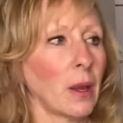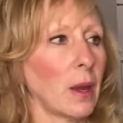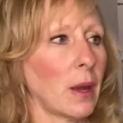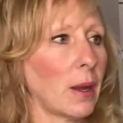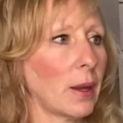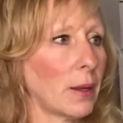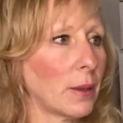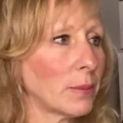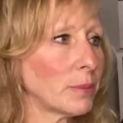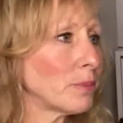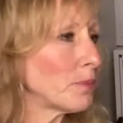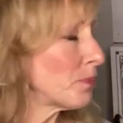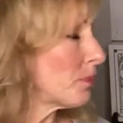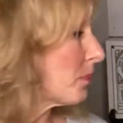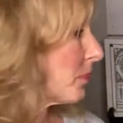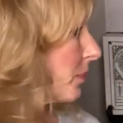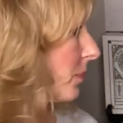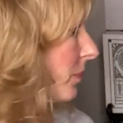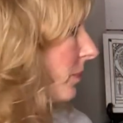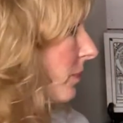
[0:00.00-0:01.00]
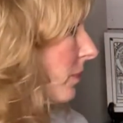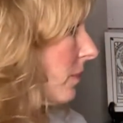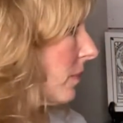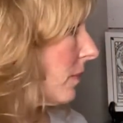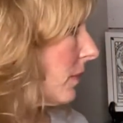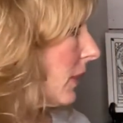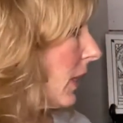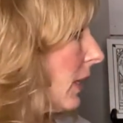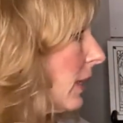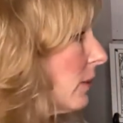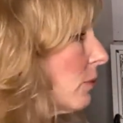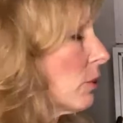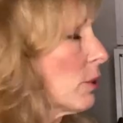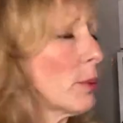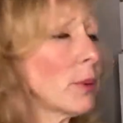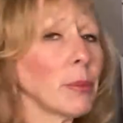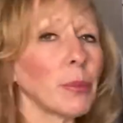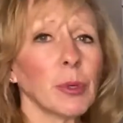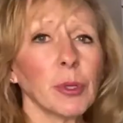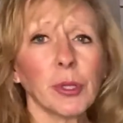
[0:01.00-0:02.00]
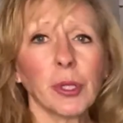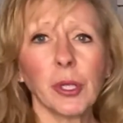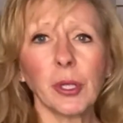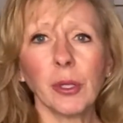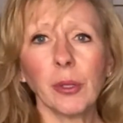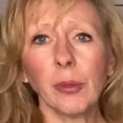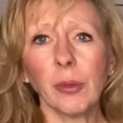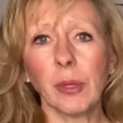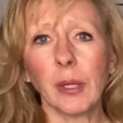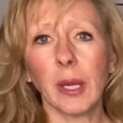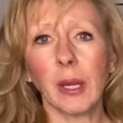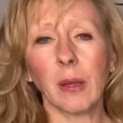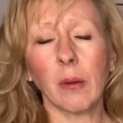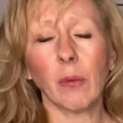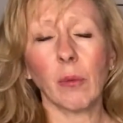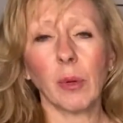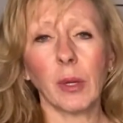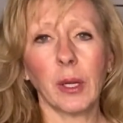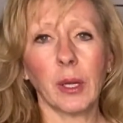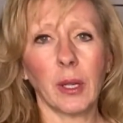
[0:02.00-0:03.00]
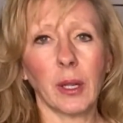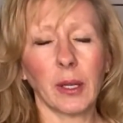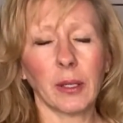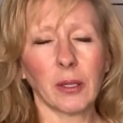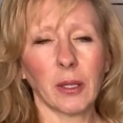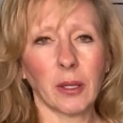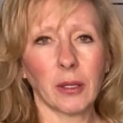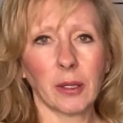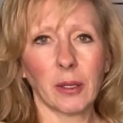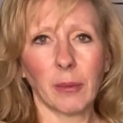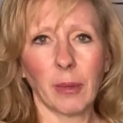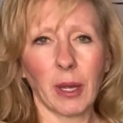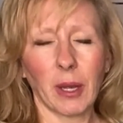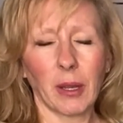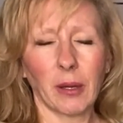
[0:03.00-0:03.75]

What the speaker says: And remember too that when I talked about,